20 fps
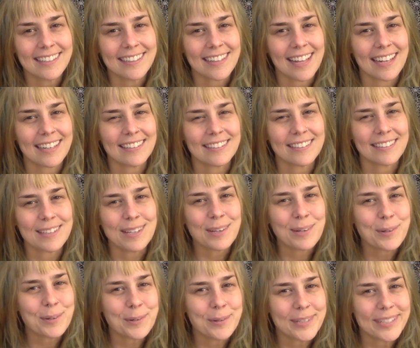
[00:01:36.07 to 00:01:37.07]
That is
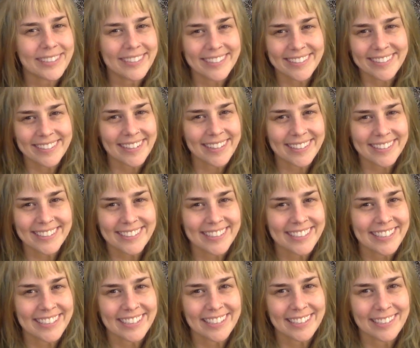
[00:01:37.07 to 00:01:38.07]
you
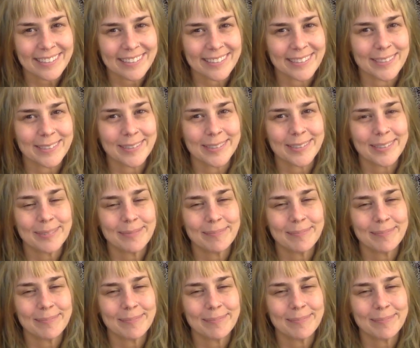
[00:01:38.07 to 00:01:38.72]
disgusting you.